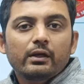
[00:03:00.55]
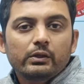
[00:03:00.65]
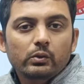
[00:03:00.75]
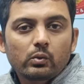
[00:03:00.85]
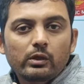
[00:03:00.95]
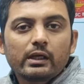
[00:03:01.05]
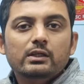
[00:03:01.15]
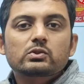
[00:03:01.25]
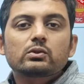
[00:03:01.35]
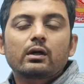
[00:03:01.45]

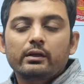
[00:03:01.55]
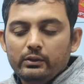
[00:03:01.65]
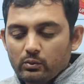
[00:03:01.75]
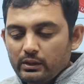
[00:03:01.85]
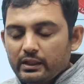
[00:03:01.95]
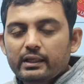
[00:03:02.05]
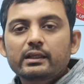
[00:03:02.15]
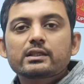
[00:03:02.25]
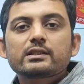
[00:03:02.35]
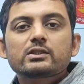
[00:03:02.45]
nuclear, uh, nuclear
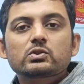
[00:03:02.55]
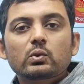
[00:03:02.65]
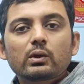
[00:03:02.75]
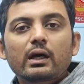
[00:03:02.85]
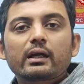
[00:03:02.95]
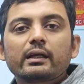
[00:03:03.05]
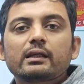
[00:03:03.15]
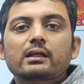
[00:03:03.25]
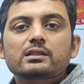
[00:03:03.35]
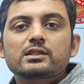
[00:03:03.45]
energy, solar
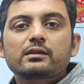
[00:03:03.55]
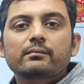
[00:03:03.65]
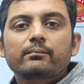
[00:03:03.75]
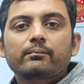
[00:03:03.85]
energy,